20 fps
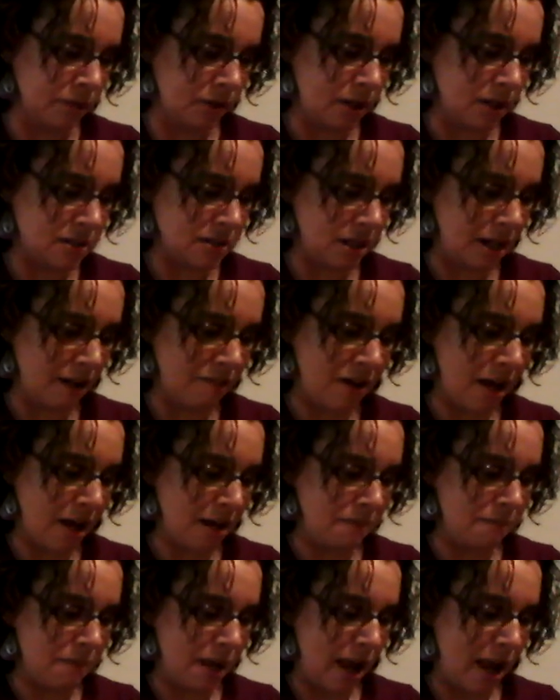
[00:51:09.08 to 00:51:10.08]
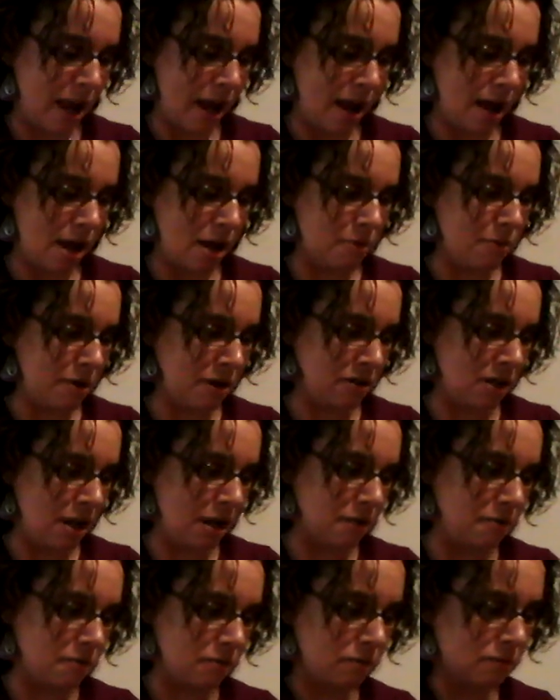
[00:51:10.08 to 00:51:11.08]
Like I said, I've gotten bad about
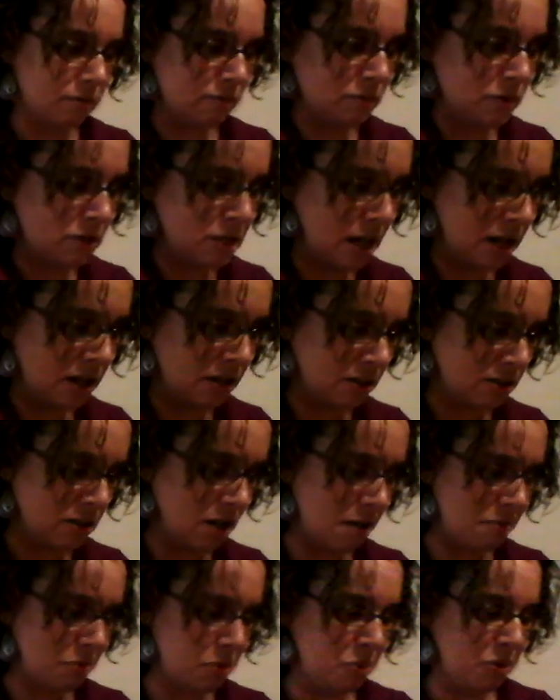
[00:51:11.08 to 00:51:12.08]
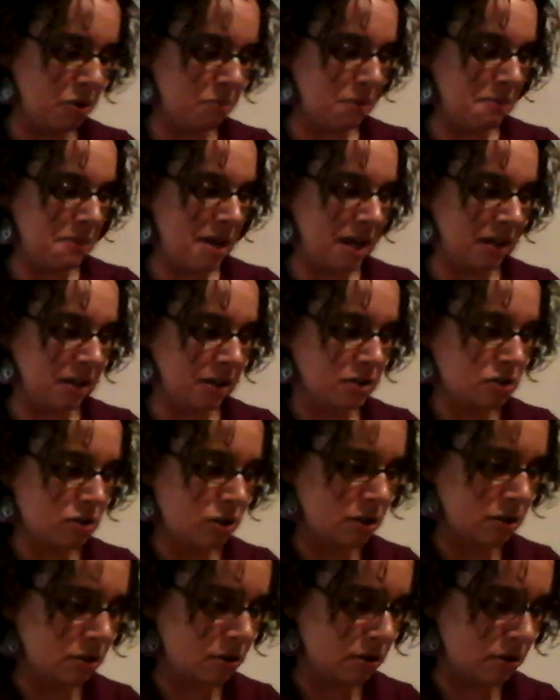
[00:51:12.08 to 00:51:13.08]
not taking the time to put my magnets
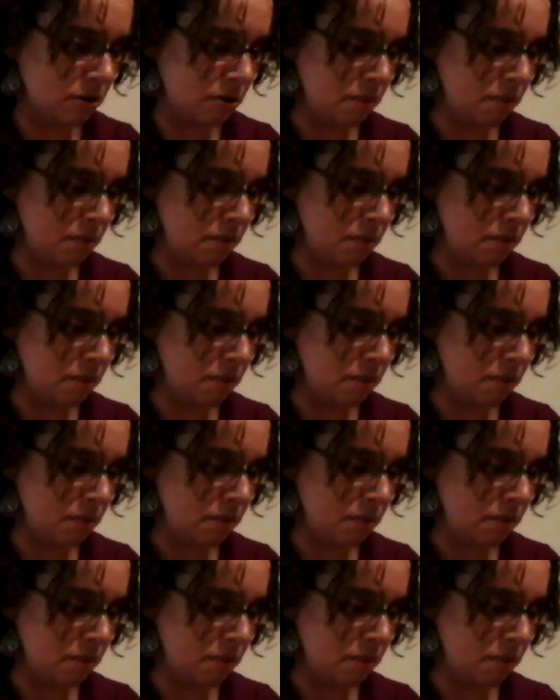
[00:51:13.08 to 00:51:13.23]
on.